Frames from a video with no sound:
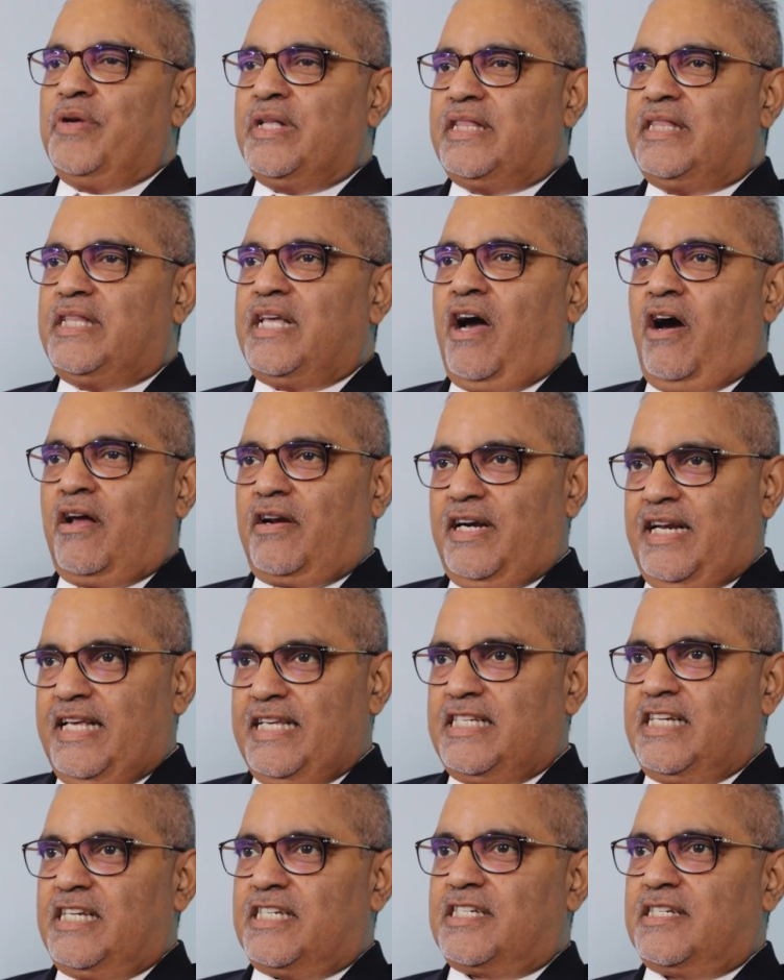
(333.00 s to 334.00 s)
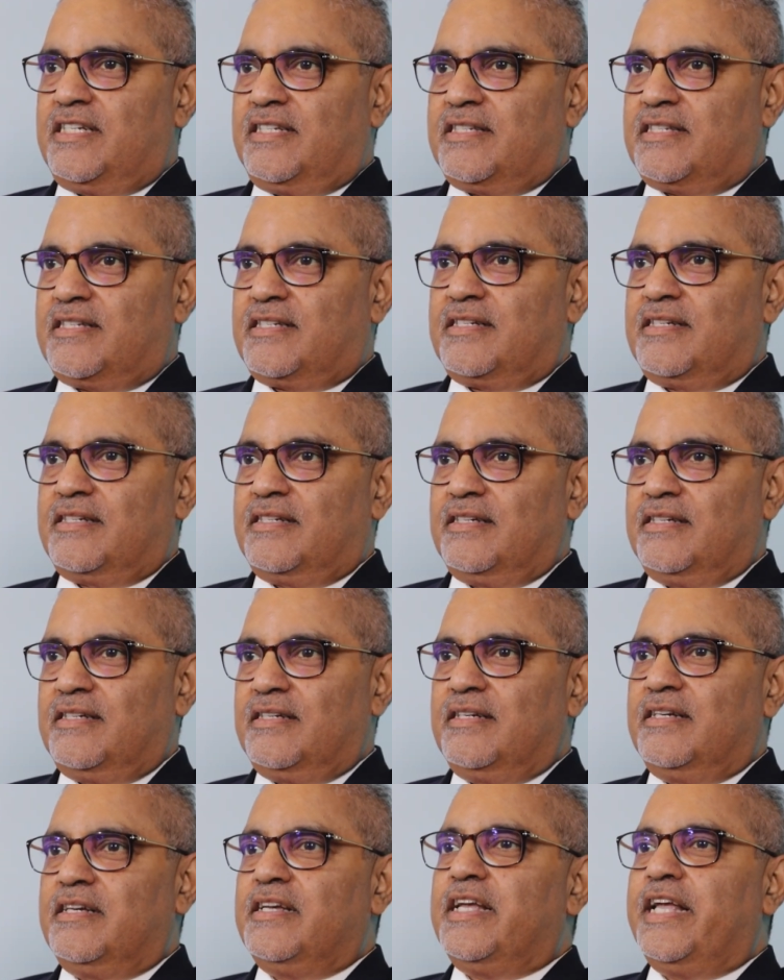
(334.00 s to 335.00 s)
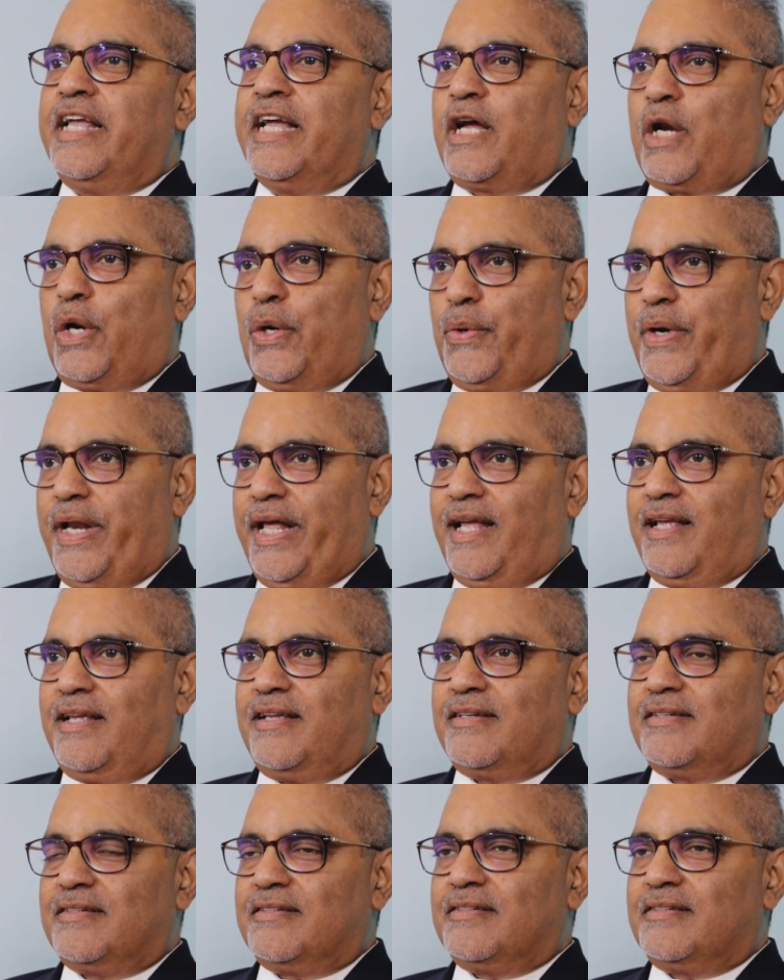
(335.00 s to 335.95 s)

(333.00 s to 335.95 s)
with the organizations including